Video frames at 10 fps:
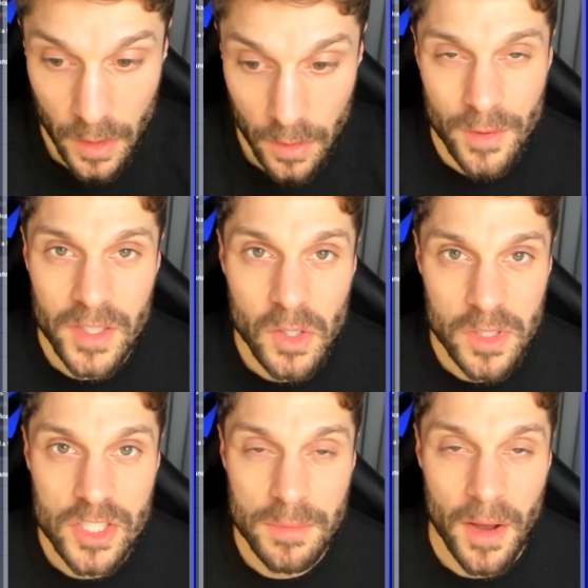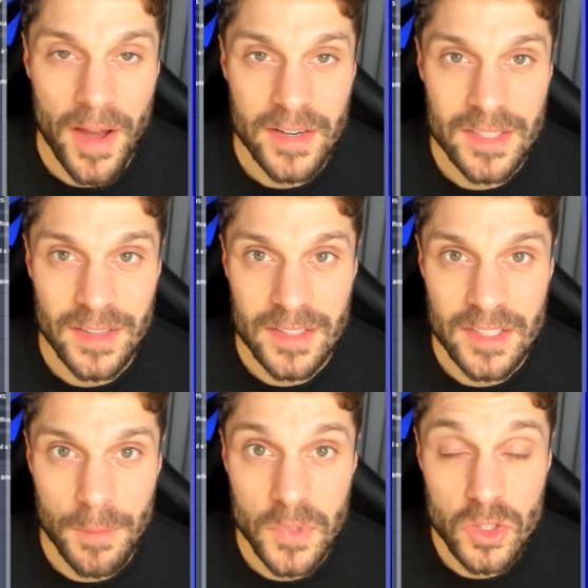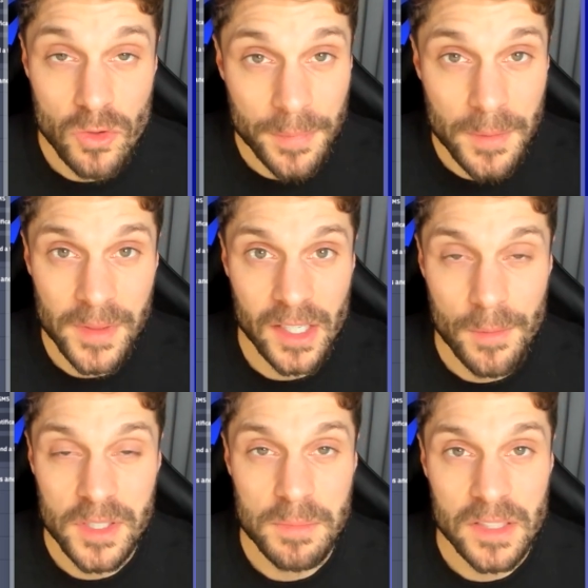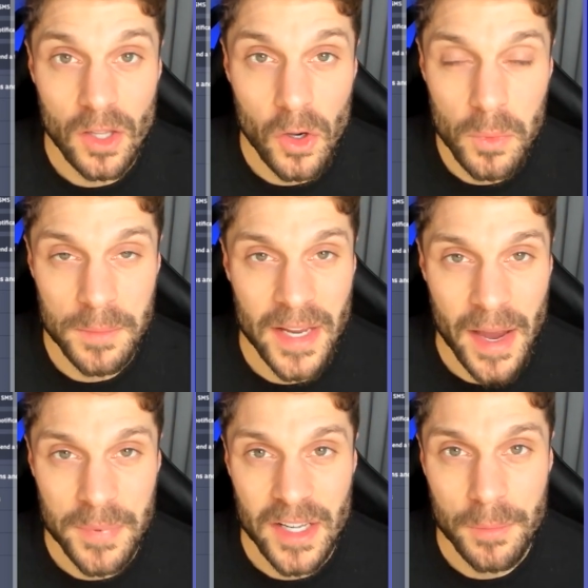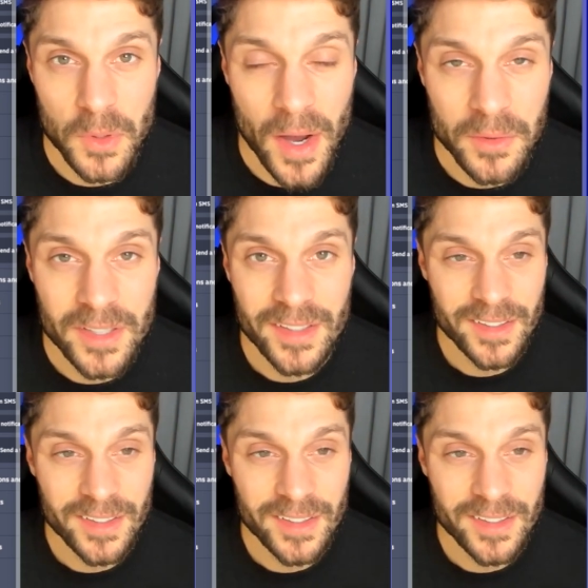If you have any questions about how to set this up, just drop them in the comments below. We'd be happy to help you out.